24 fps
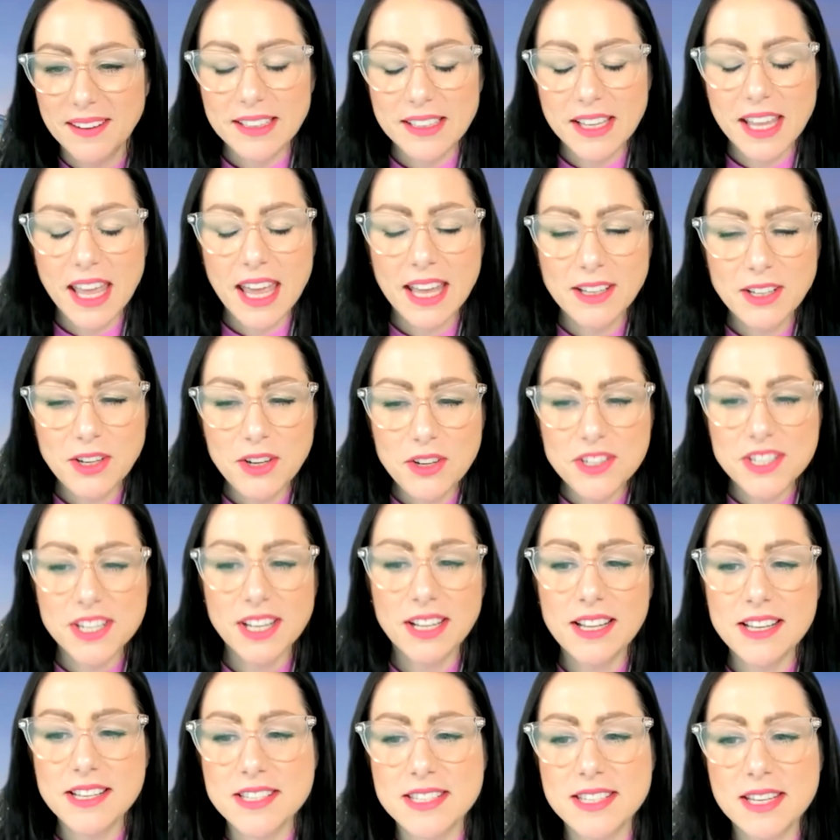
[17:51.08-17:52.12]
you
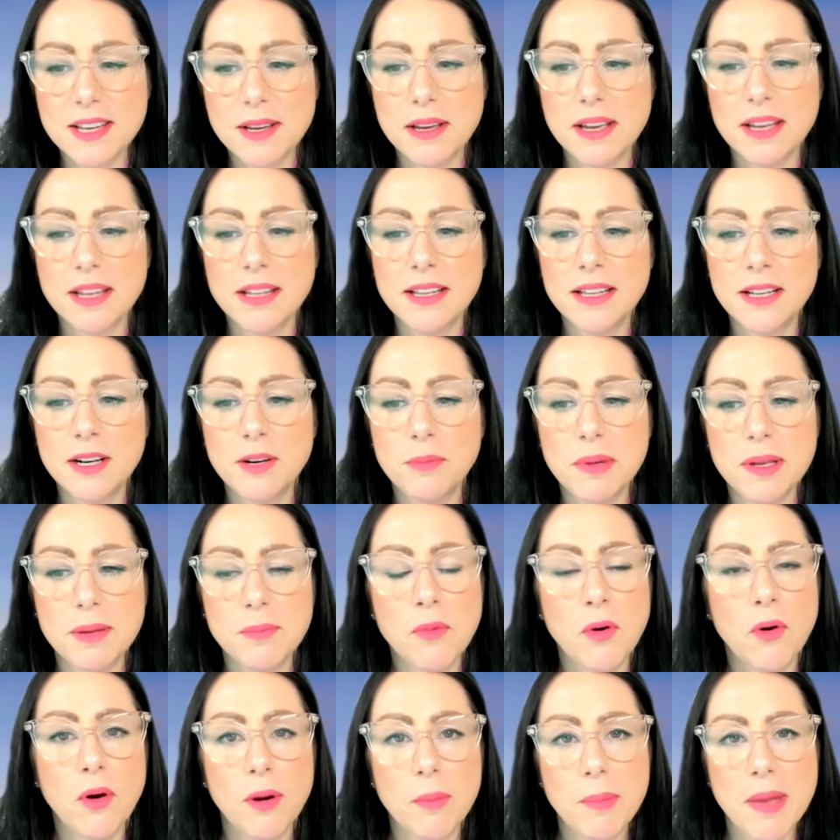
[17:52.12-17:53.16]
tell us a little bit
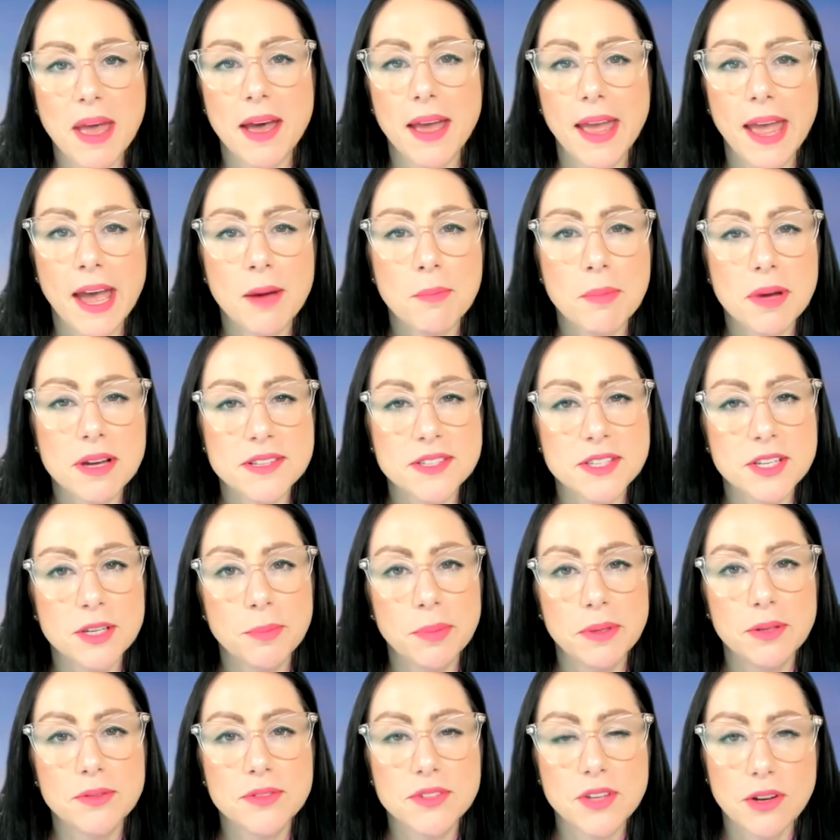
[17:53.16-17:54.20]
more about how
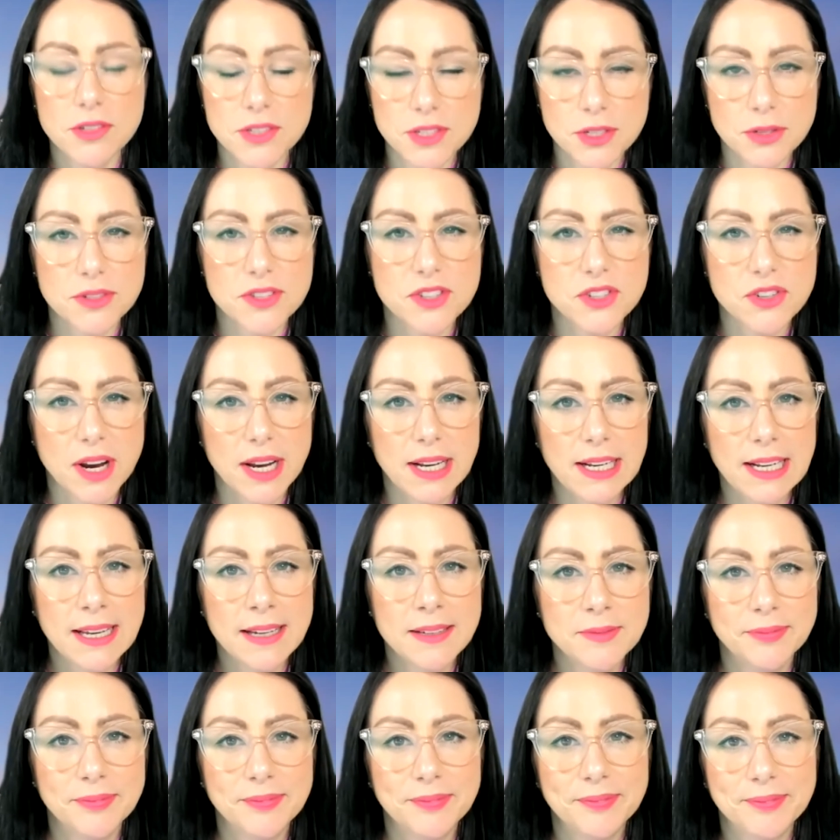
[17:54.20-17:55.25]
marsupials got to Australia?